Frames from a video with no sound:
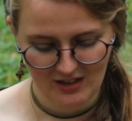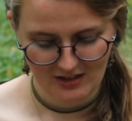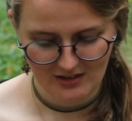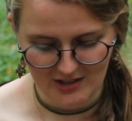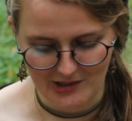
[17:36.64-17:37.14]

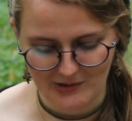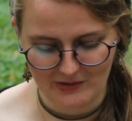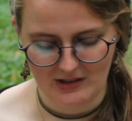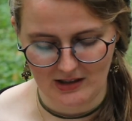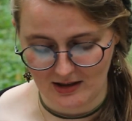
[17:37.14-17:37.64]

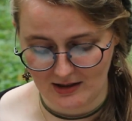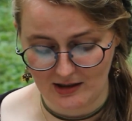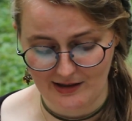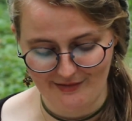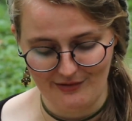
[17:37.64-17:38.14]
So
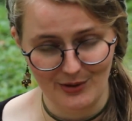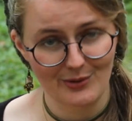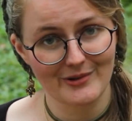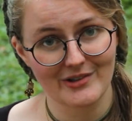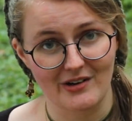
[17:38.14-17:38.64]

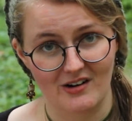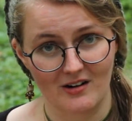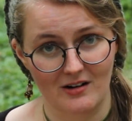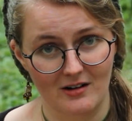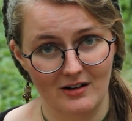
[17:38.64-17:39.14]
those
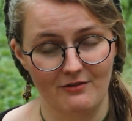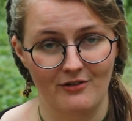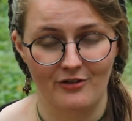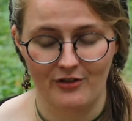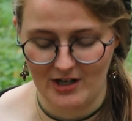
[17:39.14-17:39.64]
are
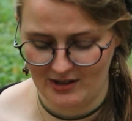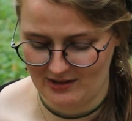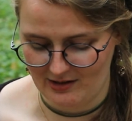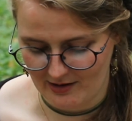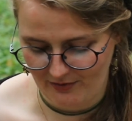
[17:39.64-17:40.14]
the things
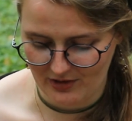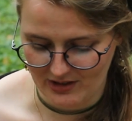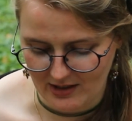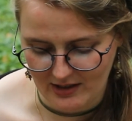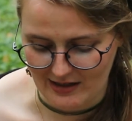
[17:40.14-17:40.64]
on the
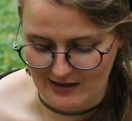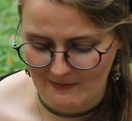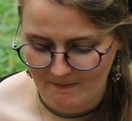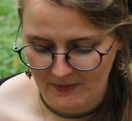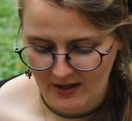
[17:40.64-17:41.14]
docket.
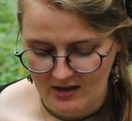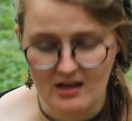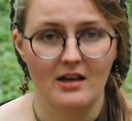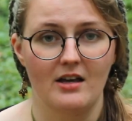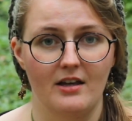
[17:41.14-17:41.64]

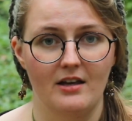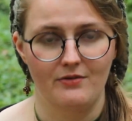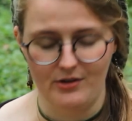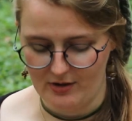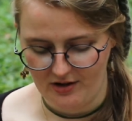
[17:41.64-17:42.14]

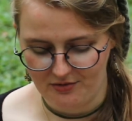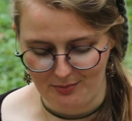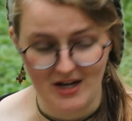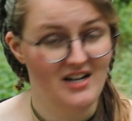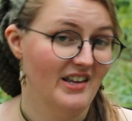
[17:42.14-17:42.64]
If you have
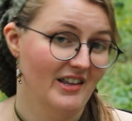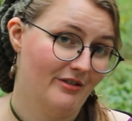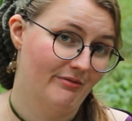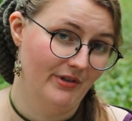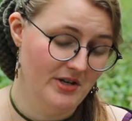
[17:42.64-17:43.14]
made it
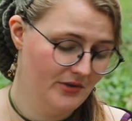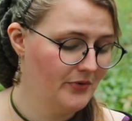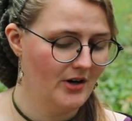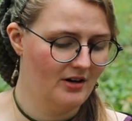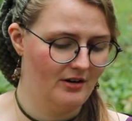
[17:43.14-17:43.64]
this
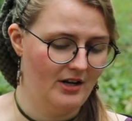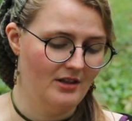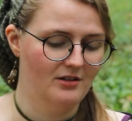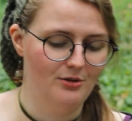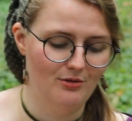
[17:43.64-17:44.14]
far
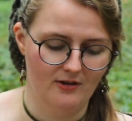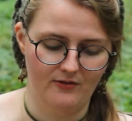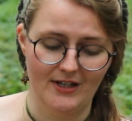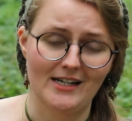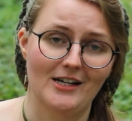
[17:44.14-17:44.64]
into the
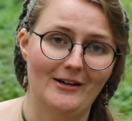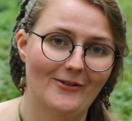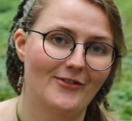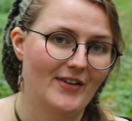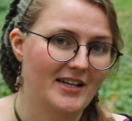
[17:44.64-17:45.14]
video,
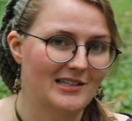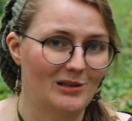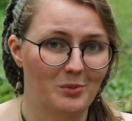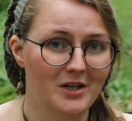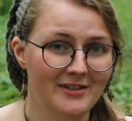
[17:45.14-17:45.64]
thanks so
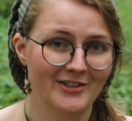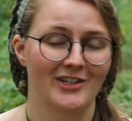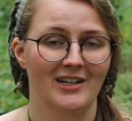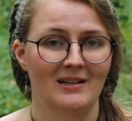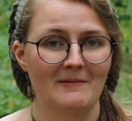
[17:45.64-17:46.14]
much.
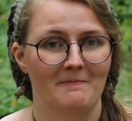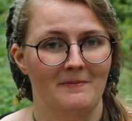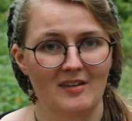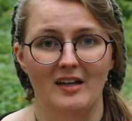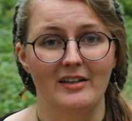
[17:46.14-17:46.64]

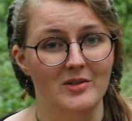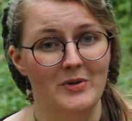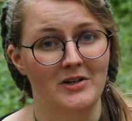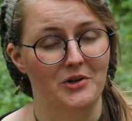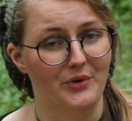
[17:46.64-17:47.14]
It's
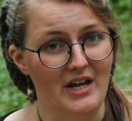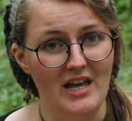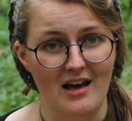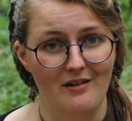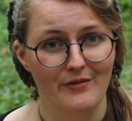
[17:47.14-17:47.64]
been great
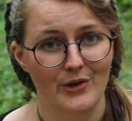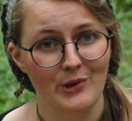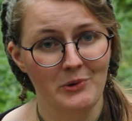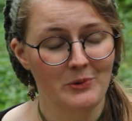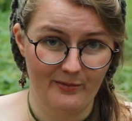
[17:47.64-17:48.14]
having
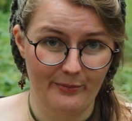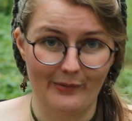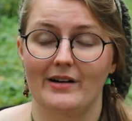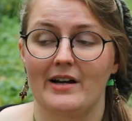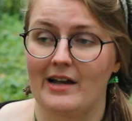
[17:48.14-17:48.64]
you.
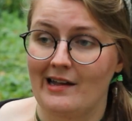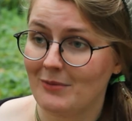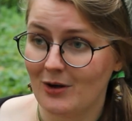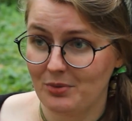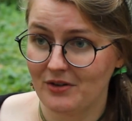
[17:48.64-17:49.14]
What I am
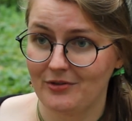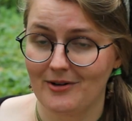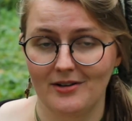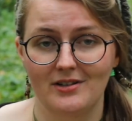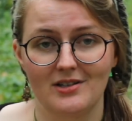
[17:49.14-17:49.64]
hoping
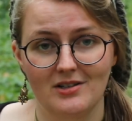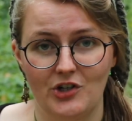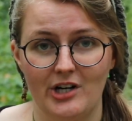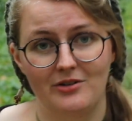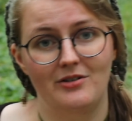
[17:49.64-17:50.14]
for on this
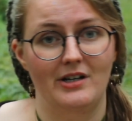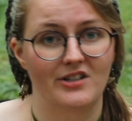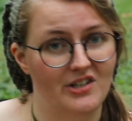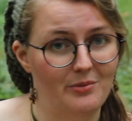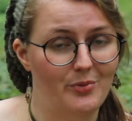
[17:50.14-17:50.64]
channel at
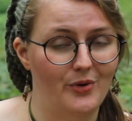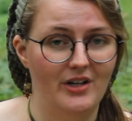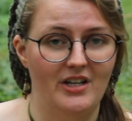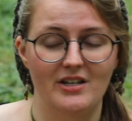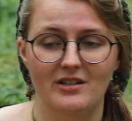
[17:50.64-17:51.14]
some
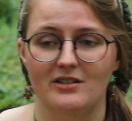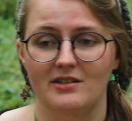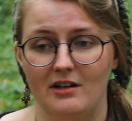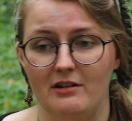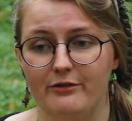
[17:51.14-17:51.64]
point is
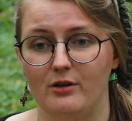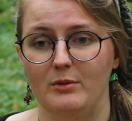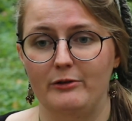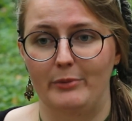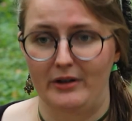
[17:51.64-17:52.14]
a form
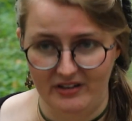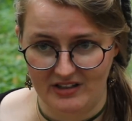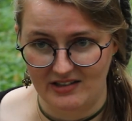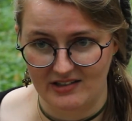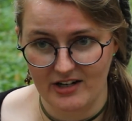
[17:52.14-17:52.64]
of
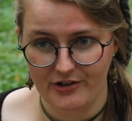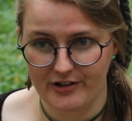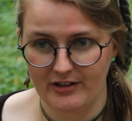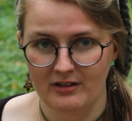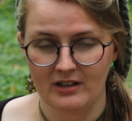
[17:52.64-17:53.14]

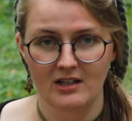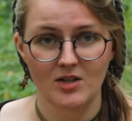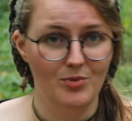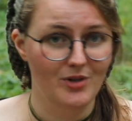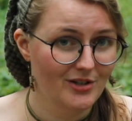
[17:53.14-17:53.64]
monetization,
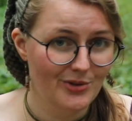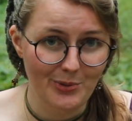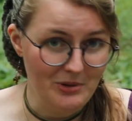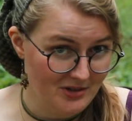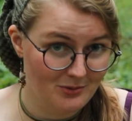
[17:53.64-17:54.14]
because who
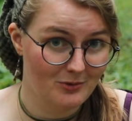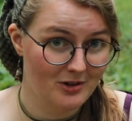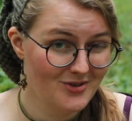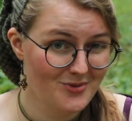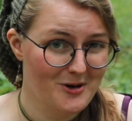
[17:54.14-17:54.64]
doesn't
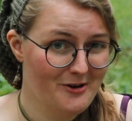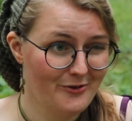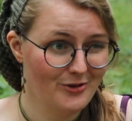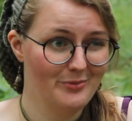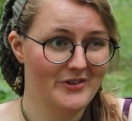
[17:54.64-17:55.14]
want to work
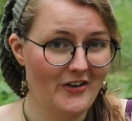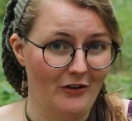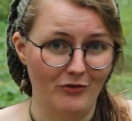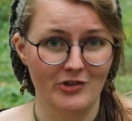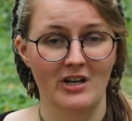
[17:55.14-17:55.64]
for
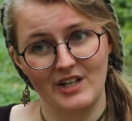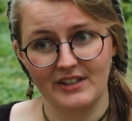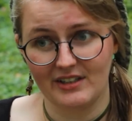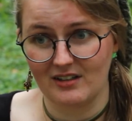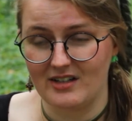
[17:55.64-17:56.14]
themselves?
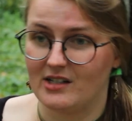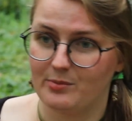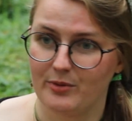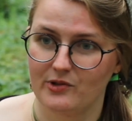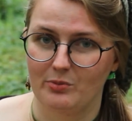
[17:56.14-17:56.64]
Technically, I
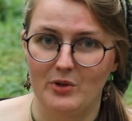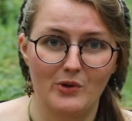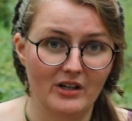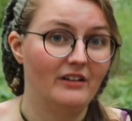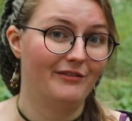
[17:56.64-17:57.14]
suppose I'll be
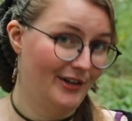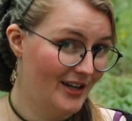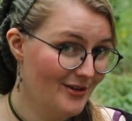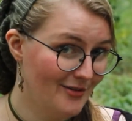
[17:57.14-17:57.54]
working for you